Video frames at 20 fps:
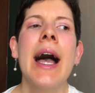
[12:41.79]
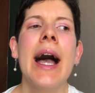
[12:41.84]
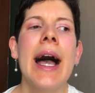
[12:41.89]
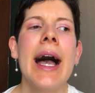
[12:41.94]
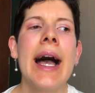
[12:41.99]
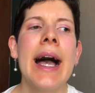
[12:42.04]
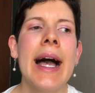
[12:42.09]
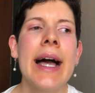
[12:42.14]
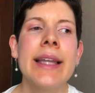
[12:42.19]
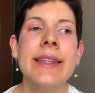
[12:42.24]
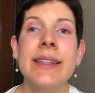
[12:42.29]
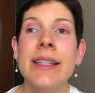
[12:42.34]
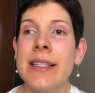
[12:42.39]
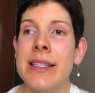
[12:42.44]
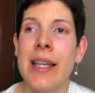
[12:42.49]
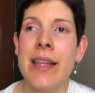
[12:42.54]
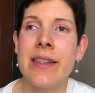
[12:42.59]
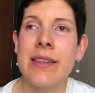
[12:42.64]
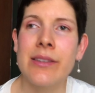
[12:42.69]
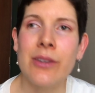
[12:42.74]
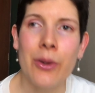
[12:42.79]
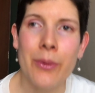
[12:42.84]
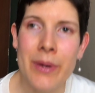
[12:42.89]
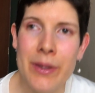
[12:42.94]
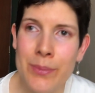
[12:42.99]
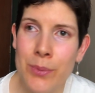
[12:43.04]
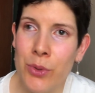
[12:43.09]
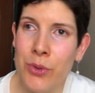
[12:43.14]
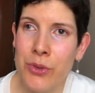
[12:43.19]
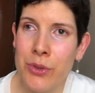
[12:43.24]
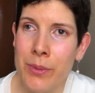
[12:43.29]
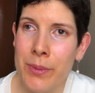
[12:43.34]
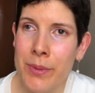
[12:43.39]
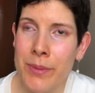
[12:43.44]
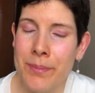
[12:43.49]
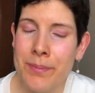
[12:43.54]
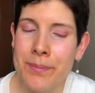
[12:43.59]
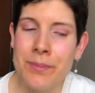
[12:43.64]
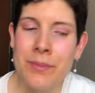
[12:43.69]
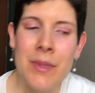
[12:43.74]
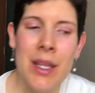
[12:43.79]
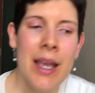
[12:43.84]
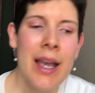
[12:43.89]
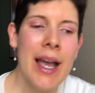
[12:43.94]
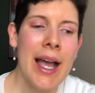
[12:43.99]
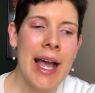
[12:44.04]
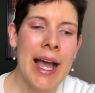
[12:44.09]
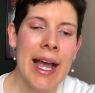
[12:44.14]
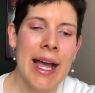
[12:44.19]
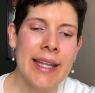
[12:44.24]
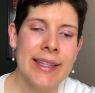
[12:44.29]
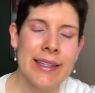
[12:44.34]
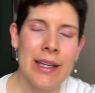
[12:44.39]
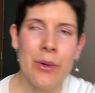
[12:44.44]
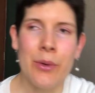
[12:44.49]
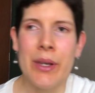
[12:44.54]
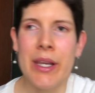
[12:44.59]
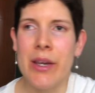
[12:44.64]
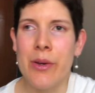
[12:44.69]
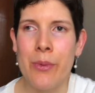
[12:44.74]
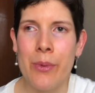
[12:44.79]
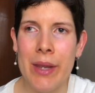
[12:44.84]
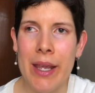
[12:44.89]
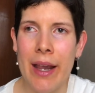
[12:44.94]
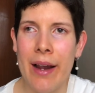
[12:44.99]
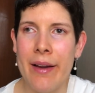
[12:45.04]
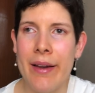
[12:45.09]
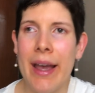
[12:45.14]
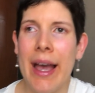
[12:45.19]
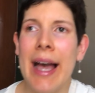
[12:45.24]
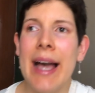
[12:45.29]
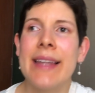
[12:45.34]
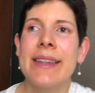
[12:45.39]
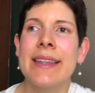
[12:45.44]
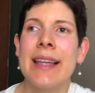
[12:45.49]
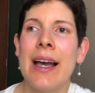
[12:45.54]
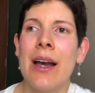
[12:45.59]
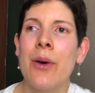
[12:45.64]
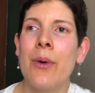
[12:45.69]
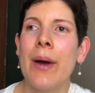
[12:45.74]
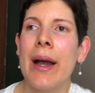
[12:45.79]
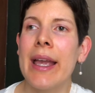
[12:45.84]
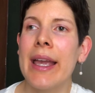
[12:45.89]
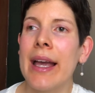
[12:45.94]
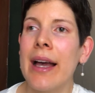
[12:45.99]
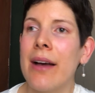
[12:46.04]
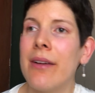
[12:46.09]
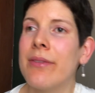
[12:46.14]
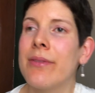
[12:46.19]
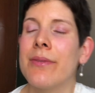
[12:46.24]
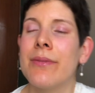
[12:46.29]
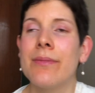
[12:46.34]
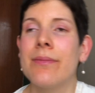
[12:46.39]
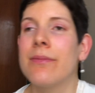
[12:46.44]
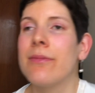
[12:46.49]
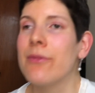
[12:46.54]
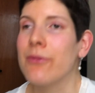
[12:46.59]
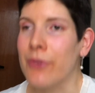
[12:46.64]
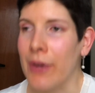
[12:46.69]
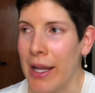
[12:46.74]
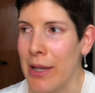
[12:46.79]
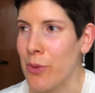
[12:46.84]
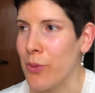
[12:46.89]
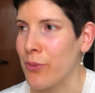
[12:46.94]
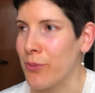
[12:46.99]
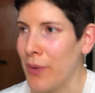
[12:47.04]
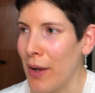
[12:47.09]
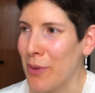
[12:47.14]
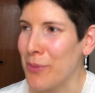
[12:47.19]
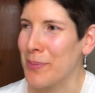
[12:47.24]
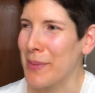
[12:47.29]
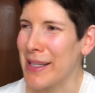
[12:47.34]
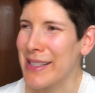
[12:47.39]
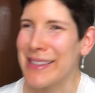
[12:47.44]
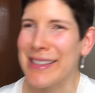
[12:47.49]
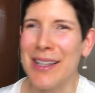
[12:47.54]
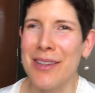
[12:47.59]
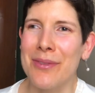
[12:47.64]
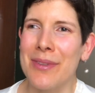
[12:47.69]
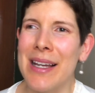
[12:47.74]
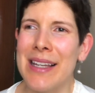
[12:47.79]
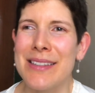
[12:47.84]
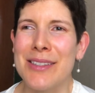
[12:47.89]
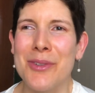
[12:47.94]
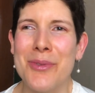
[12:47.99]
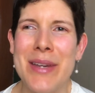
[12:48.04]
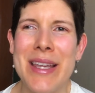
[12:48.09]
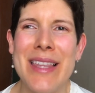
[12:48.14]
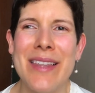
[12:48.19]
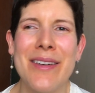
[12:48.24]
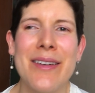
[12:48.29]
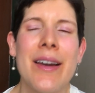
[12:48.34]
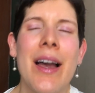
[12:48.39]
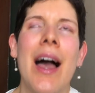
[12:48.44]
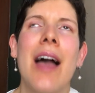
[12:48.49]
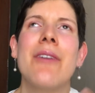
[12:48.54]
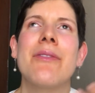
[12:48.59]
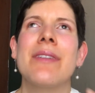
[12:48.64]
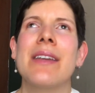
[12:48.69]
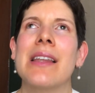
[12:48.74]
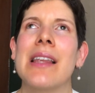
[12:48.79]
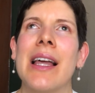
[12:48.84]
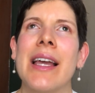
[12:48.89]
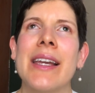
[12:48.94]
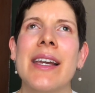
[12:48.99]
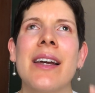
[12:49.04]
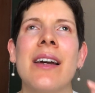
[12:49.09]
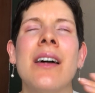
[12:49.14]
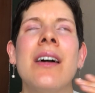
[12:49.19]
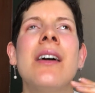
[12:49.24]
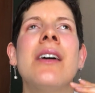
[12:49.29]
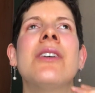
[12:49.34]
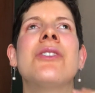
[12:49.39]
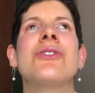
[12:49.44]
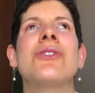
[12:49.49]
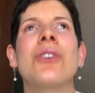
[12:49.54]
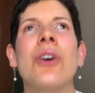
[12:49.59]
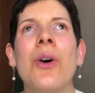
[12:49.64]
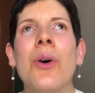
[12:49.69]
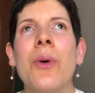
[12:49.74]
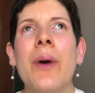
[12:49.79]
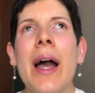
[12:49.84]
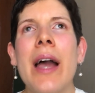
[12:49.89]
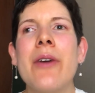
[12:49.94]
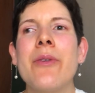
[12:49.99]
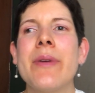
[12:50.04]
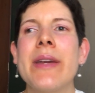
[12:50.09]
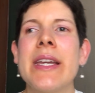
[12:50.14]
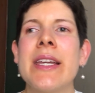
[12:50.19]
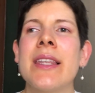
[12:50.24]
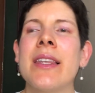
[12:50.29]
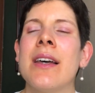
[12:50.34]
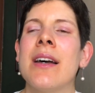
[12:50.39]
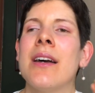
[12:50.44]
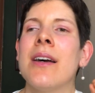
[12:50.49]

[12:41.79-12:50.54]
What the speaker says: And then I discovered BookTube, and now here we are. And now I have found myself as a reader, I feel like. So I read,